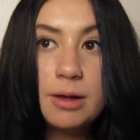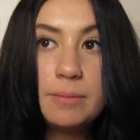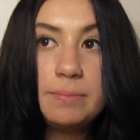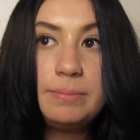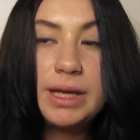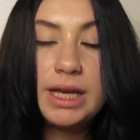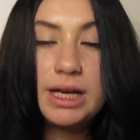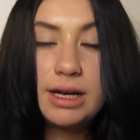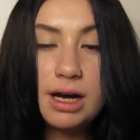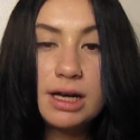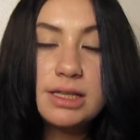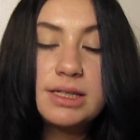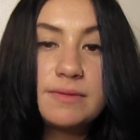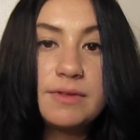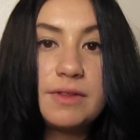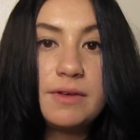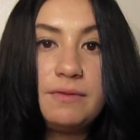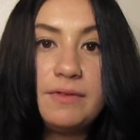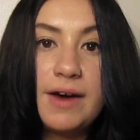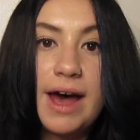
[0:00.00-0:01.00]
because
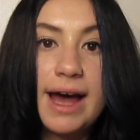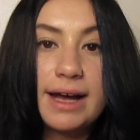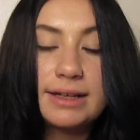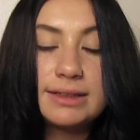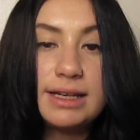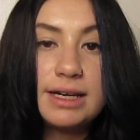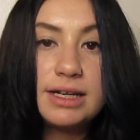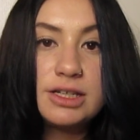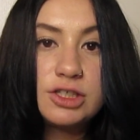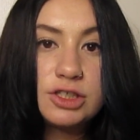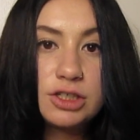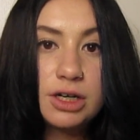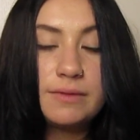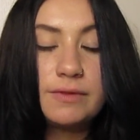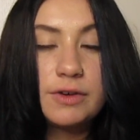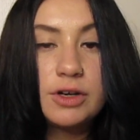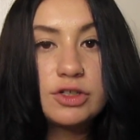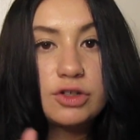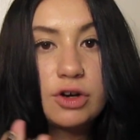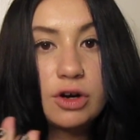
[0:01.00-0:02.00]
of the fact that his
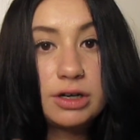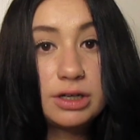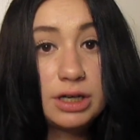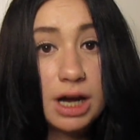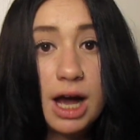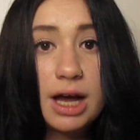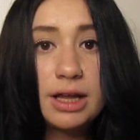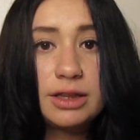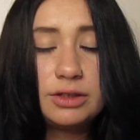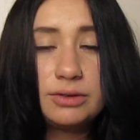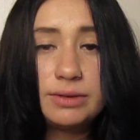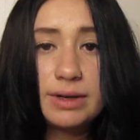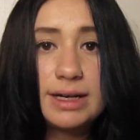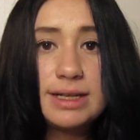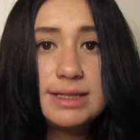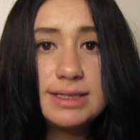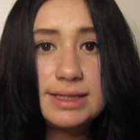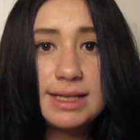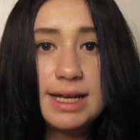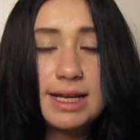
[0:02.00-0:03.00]
servers are not in the
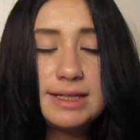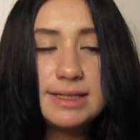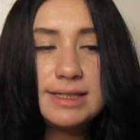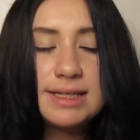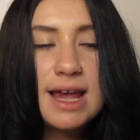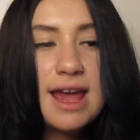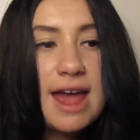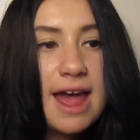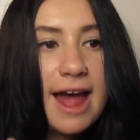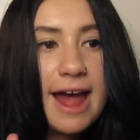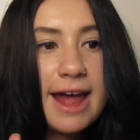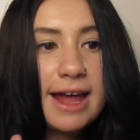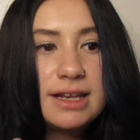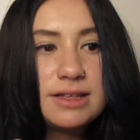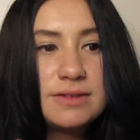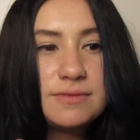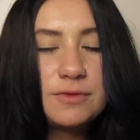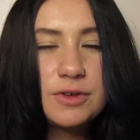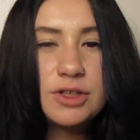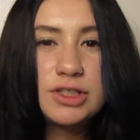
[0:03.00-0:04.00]
United States
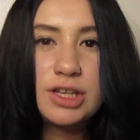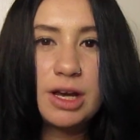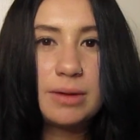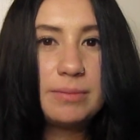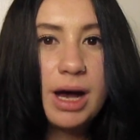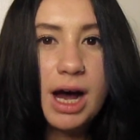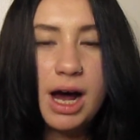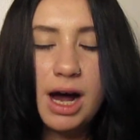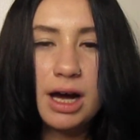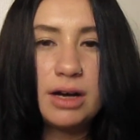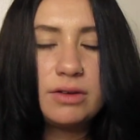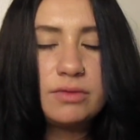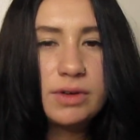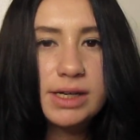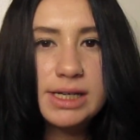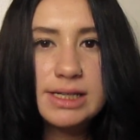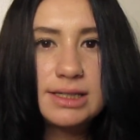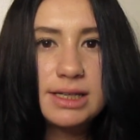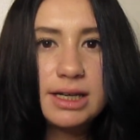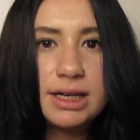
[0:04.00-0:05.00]
and for some odd
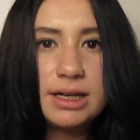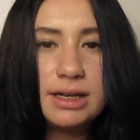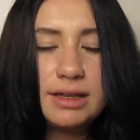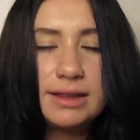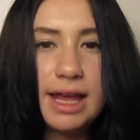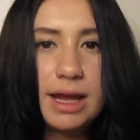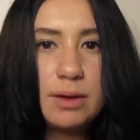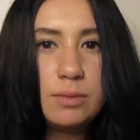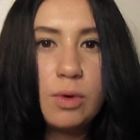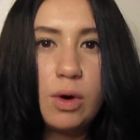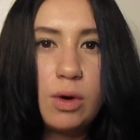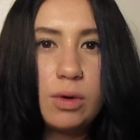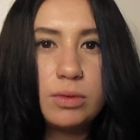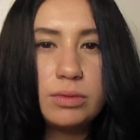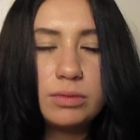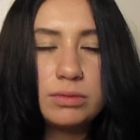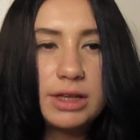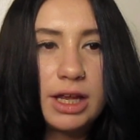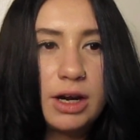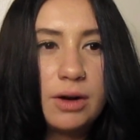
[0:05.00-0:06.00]
reason they
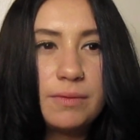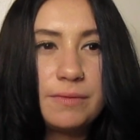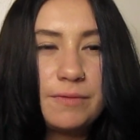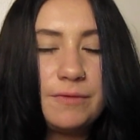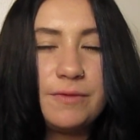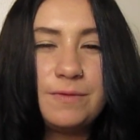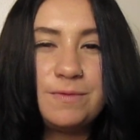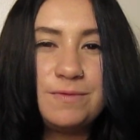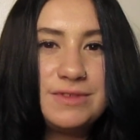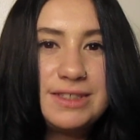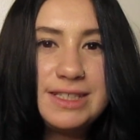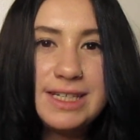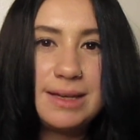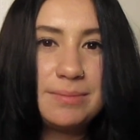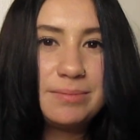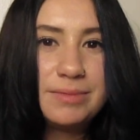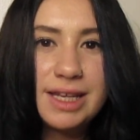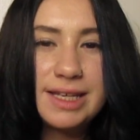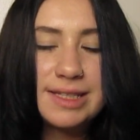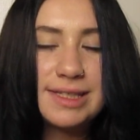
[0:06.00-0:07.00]
won't they don't
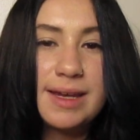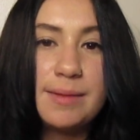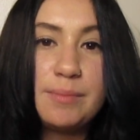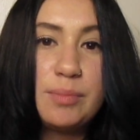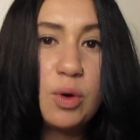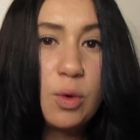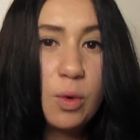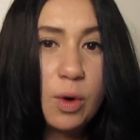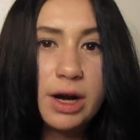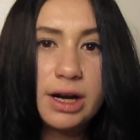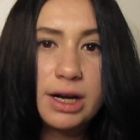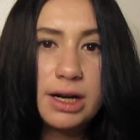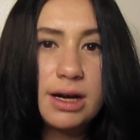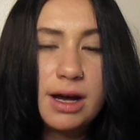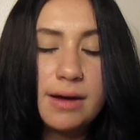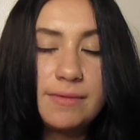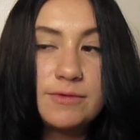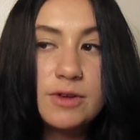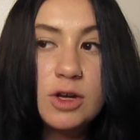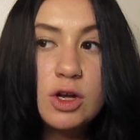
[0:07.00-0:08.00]
deem this important
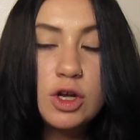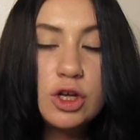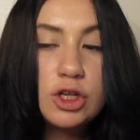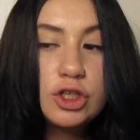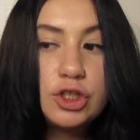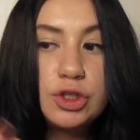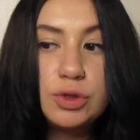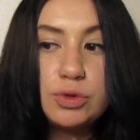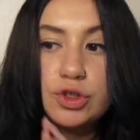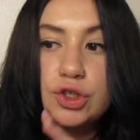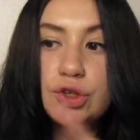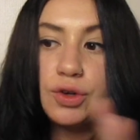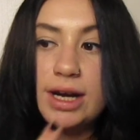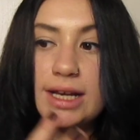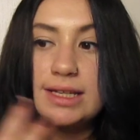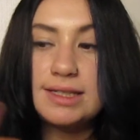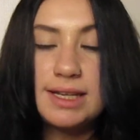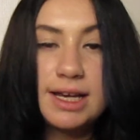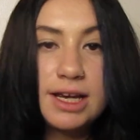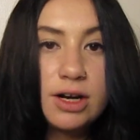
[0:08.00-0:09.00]
enough to
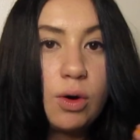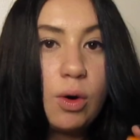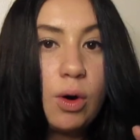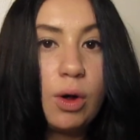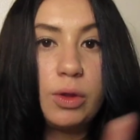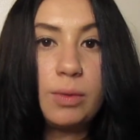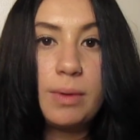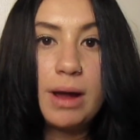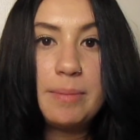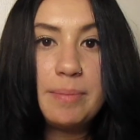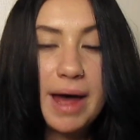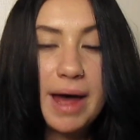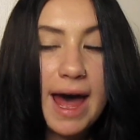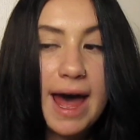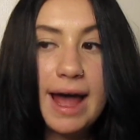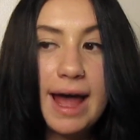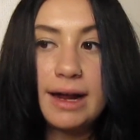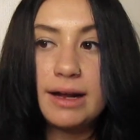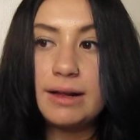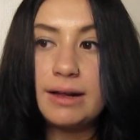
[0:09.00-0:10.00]
trace it all the way
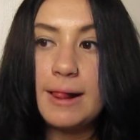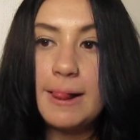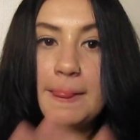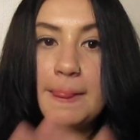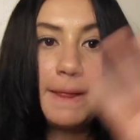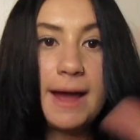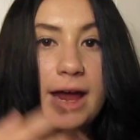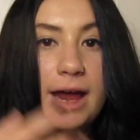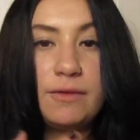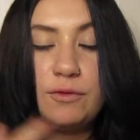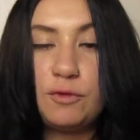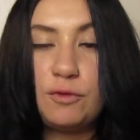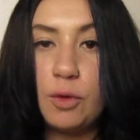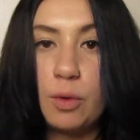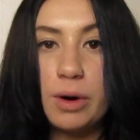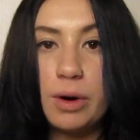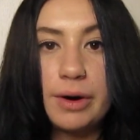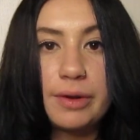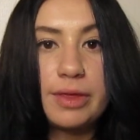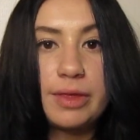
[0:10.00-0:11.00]
back and
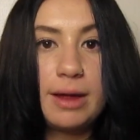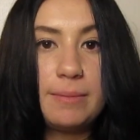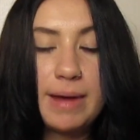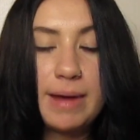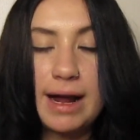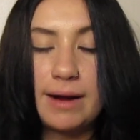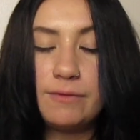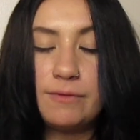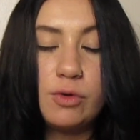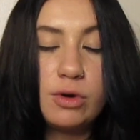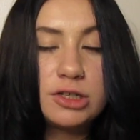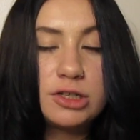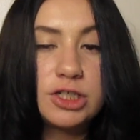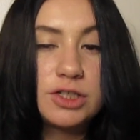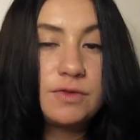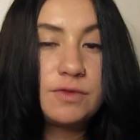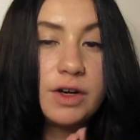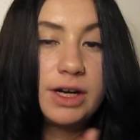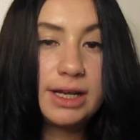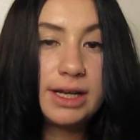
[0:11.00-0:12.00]
forth and back and forth
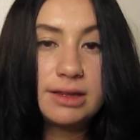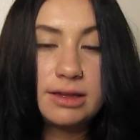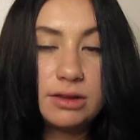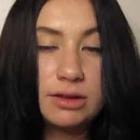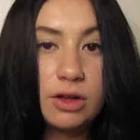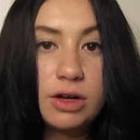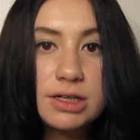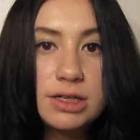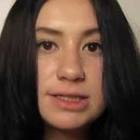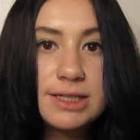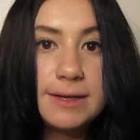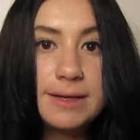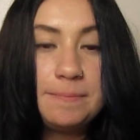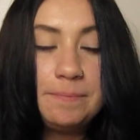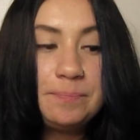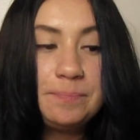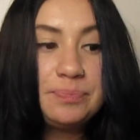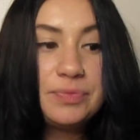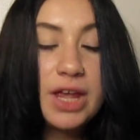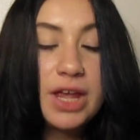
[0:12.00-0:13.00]
just for Nathan
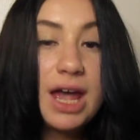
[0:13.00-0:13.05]
Larson.